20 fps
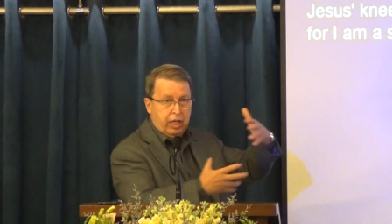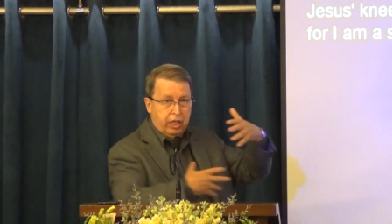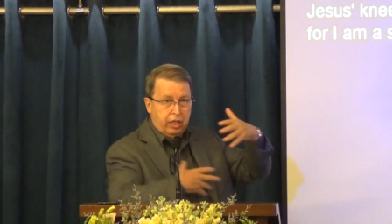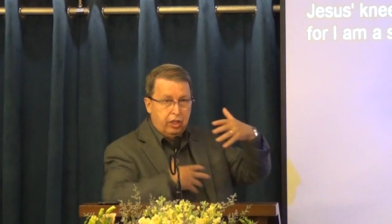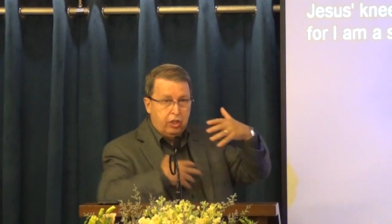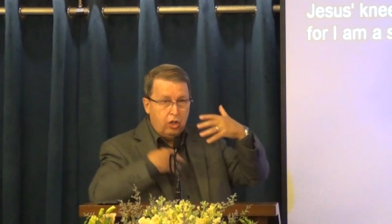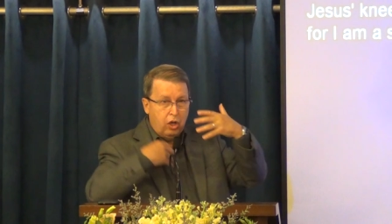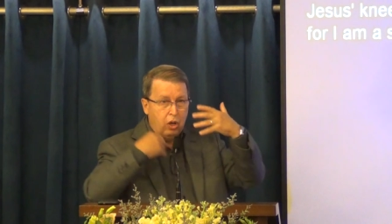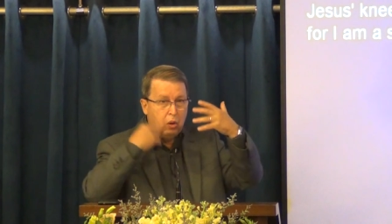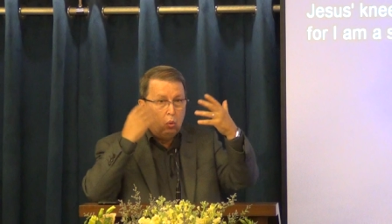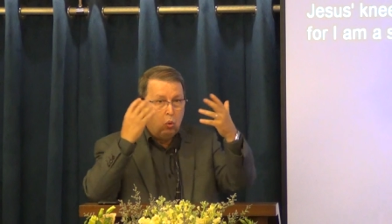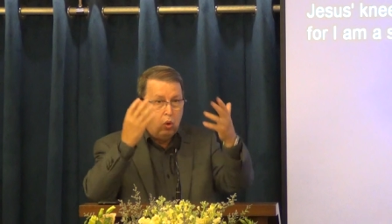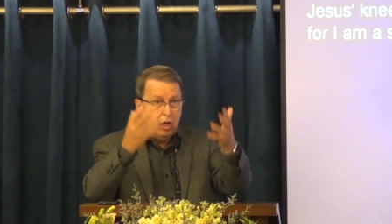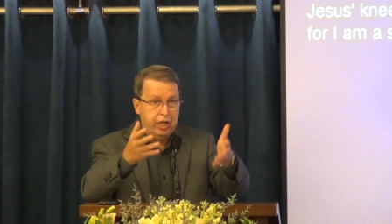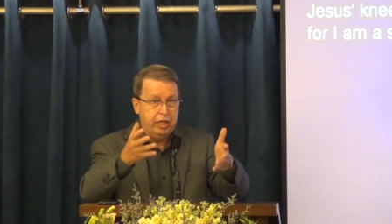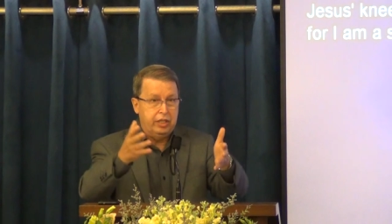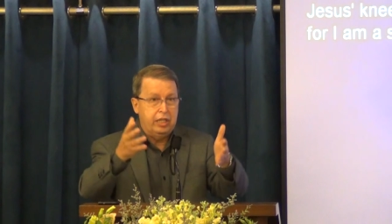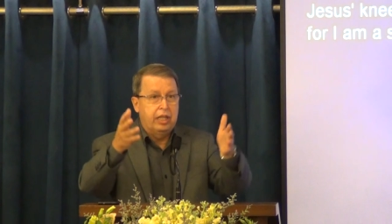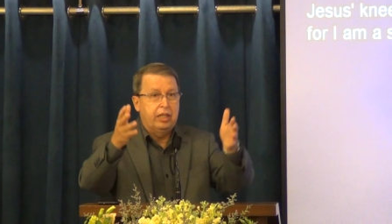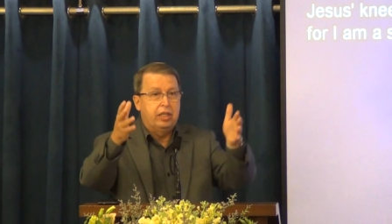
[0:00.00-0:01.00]
the
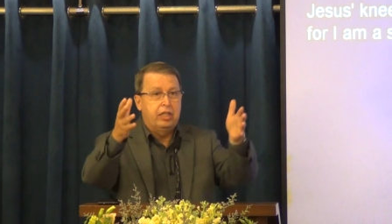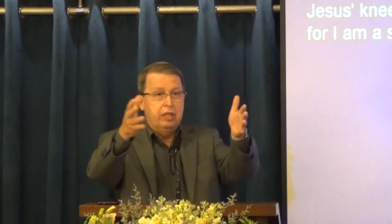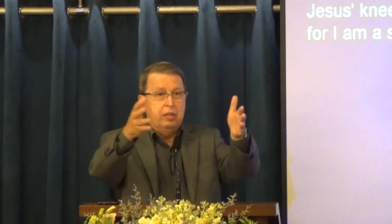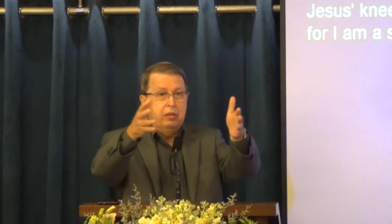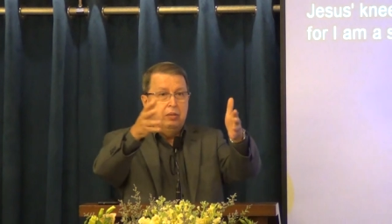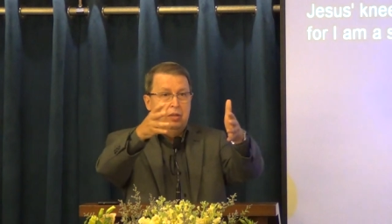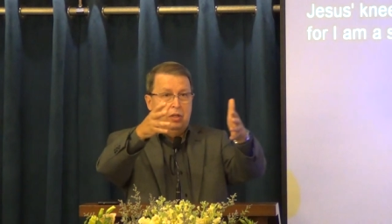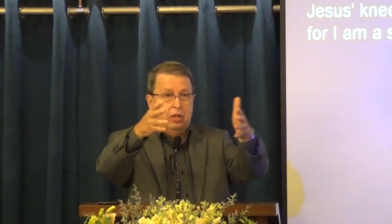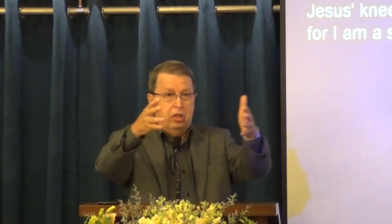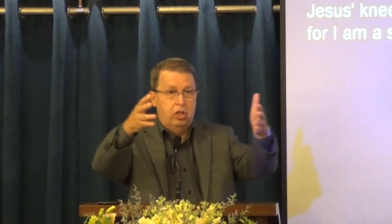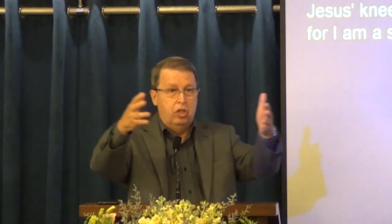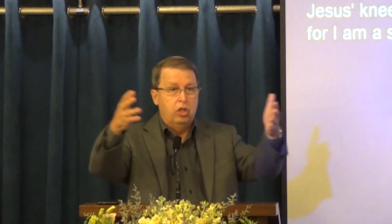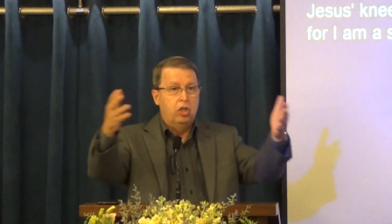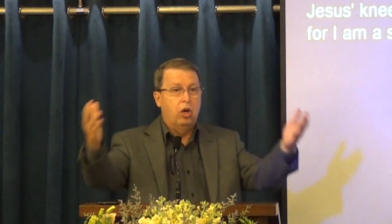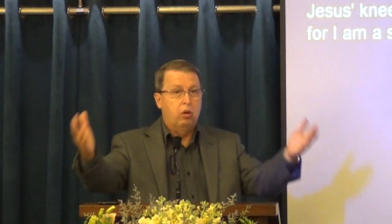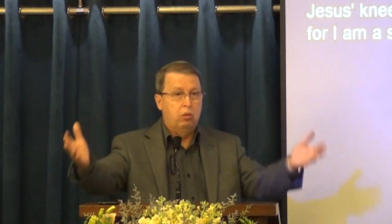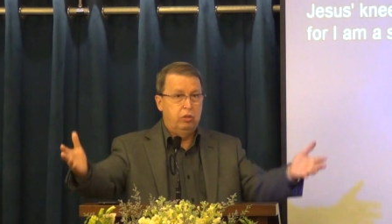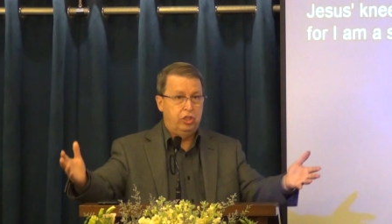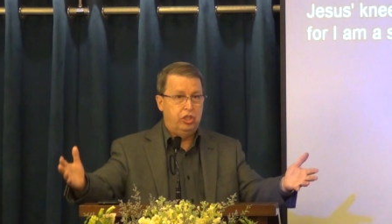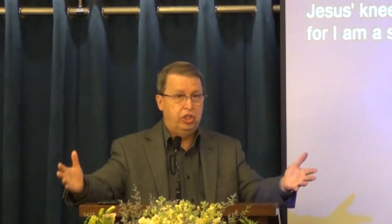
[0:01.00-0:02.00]
way that he
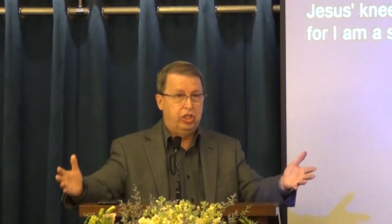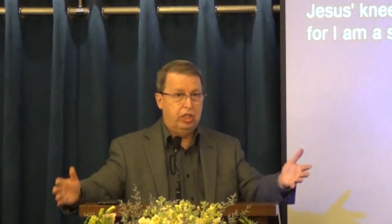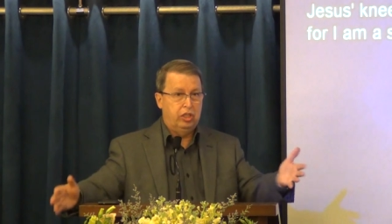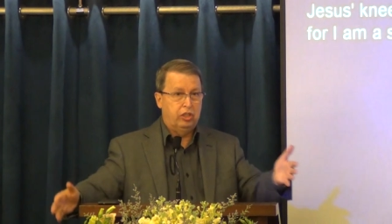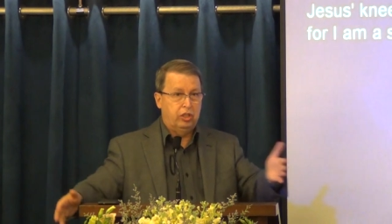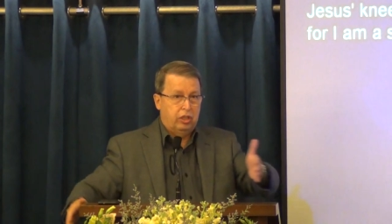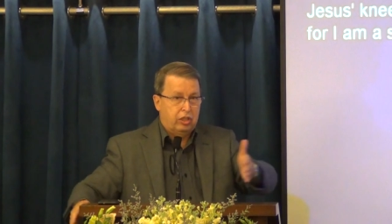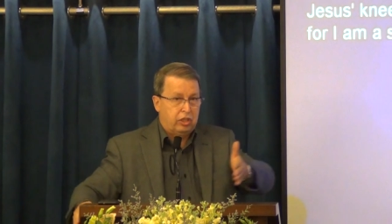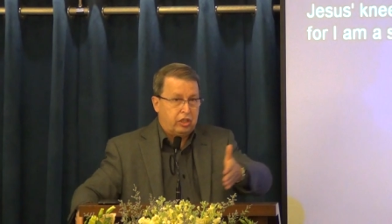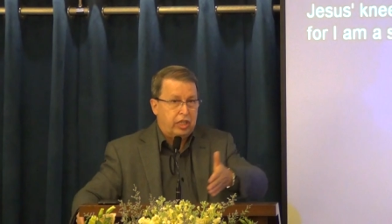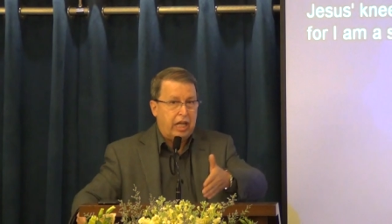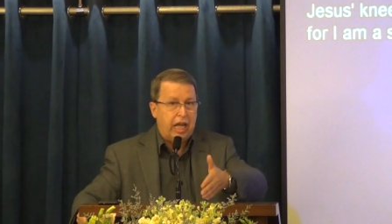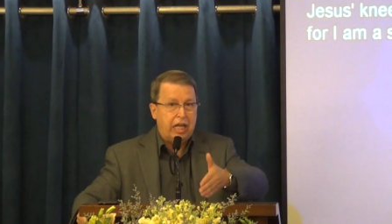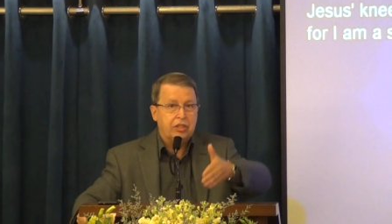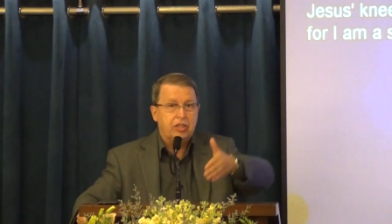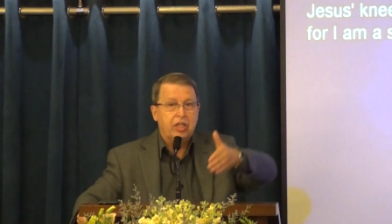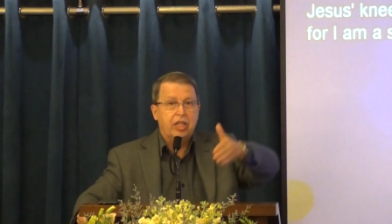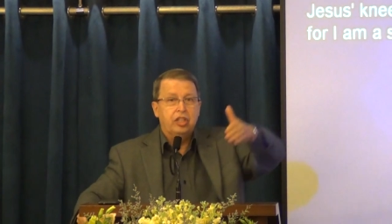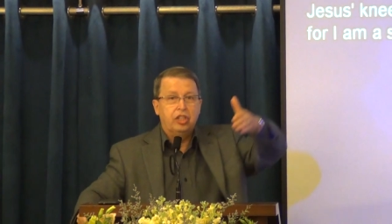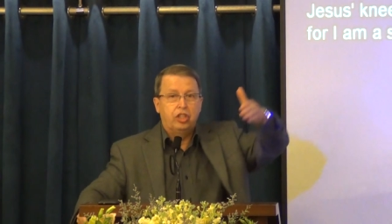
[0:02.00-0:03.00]
knows Jesus. He
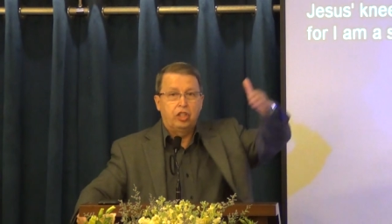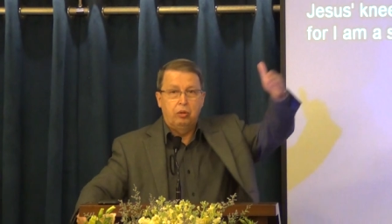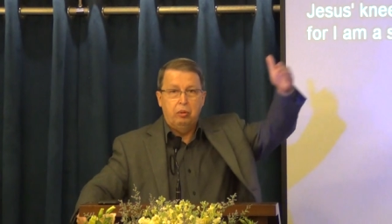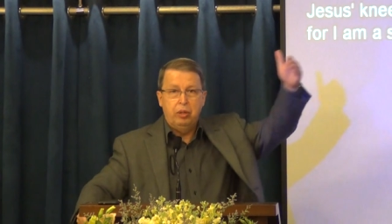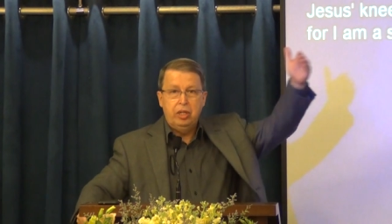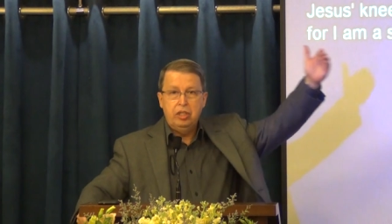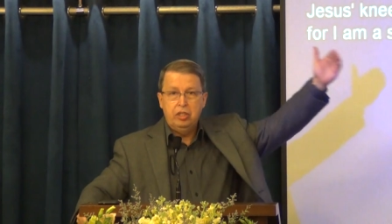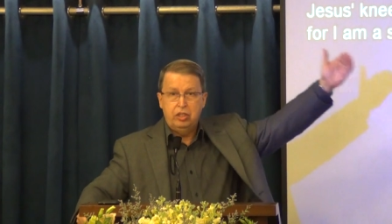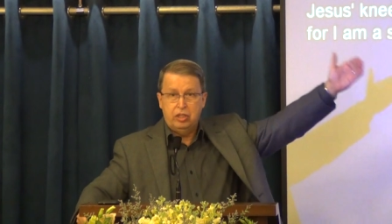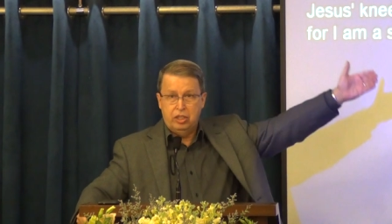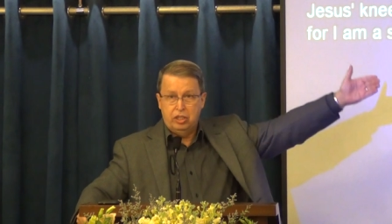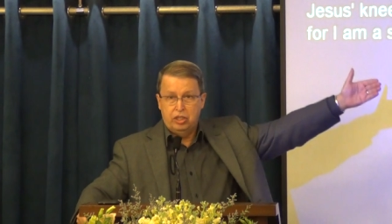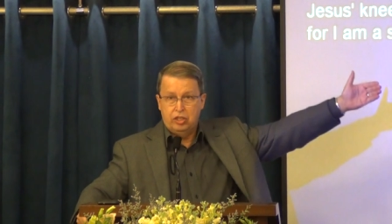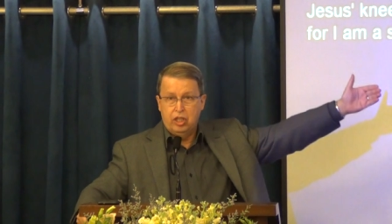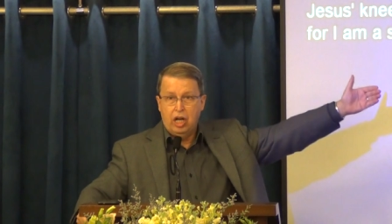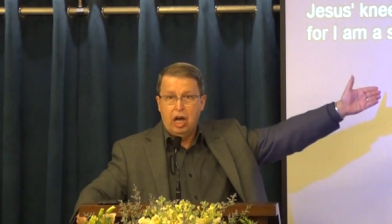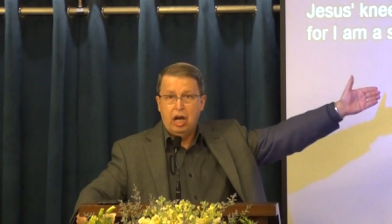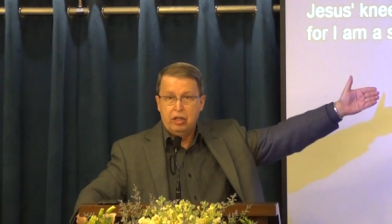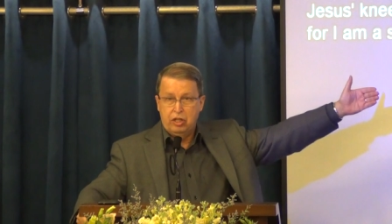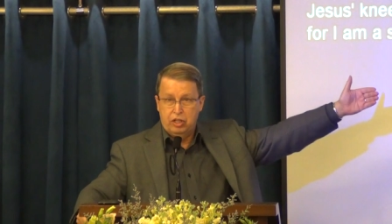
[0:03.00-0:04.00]
has increased his
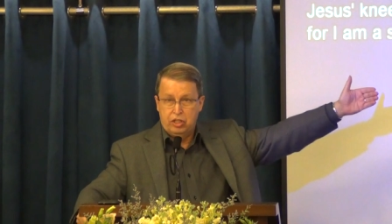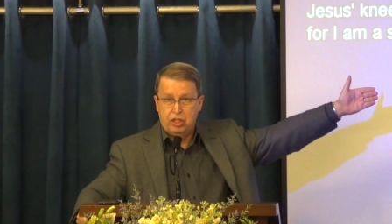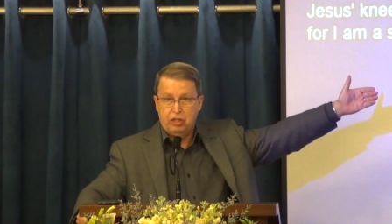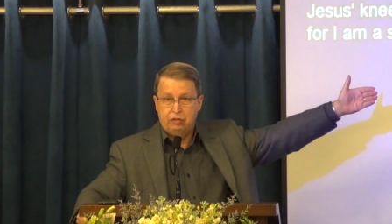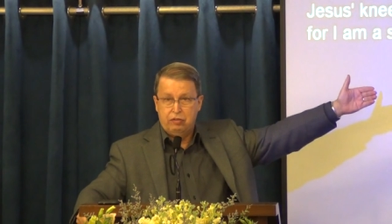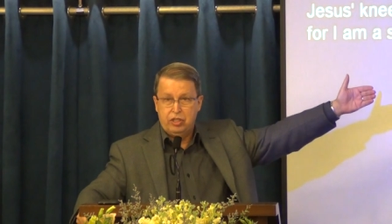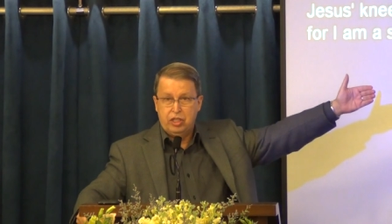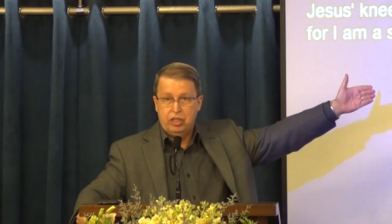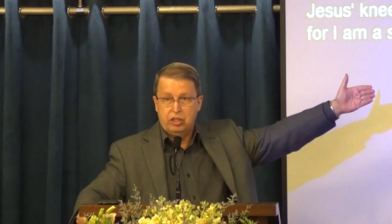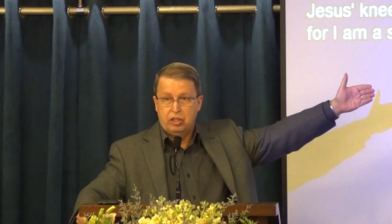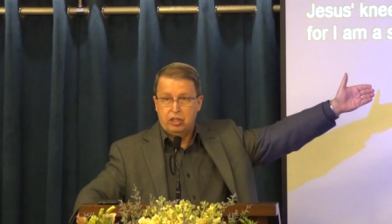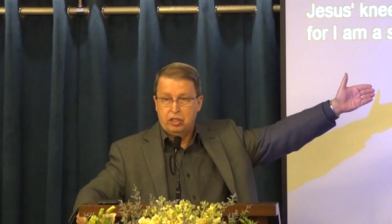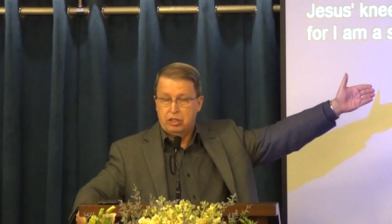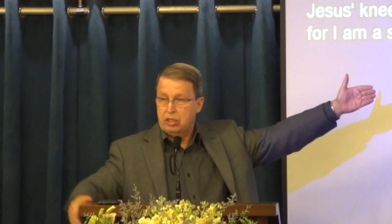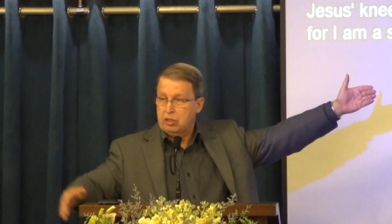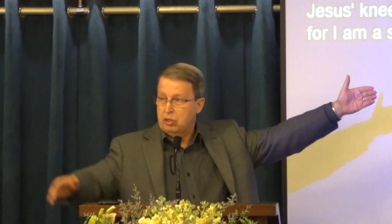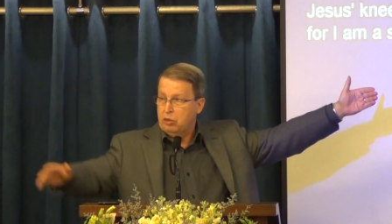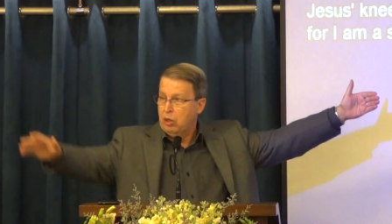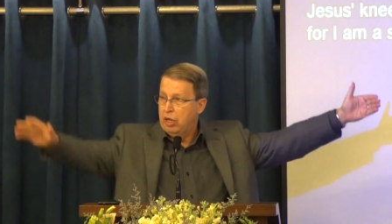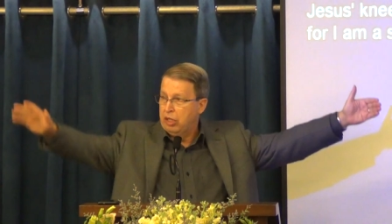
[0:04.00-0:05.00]
knowledge of
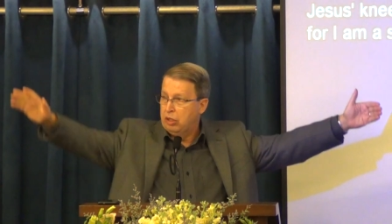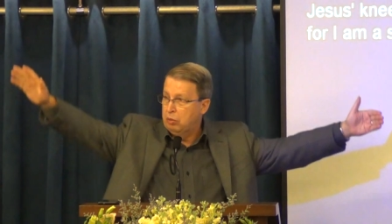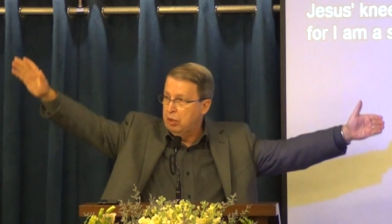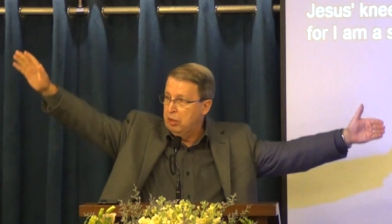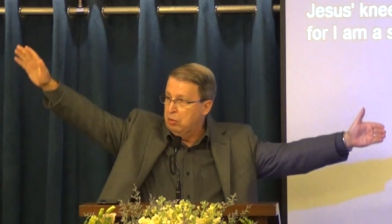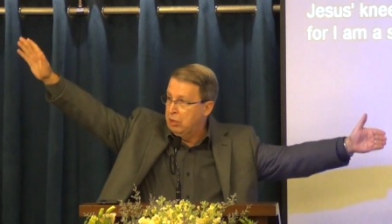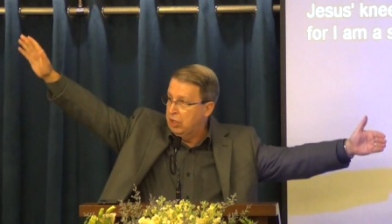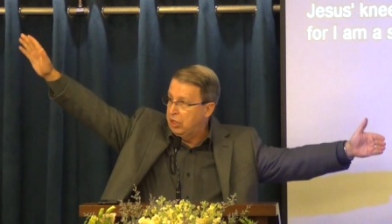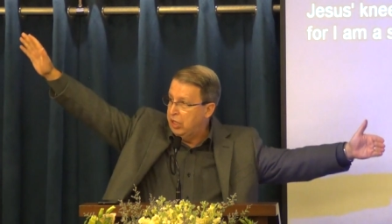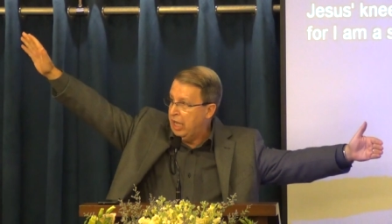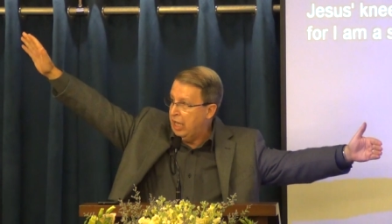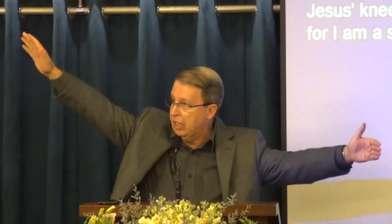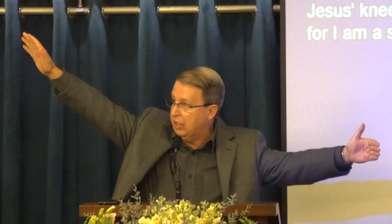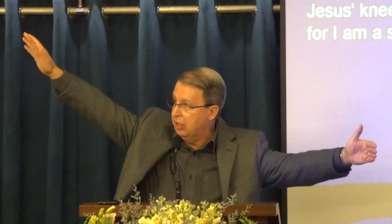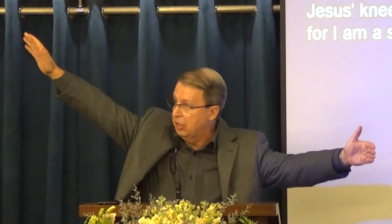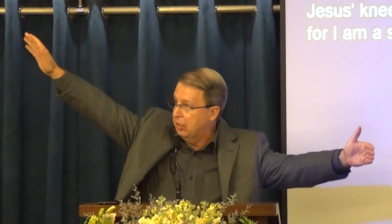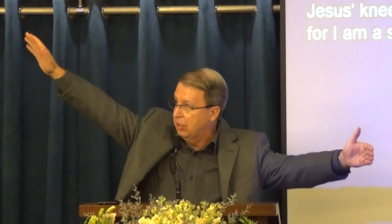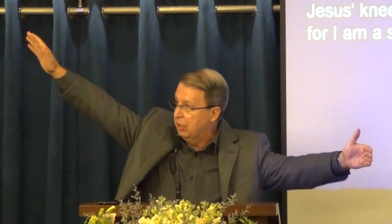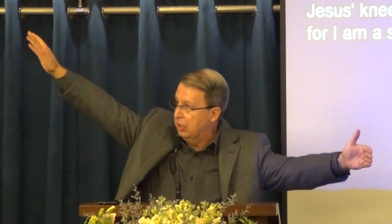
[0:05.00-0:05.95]
Jesus. Do you agree with that?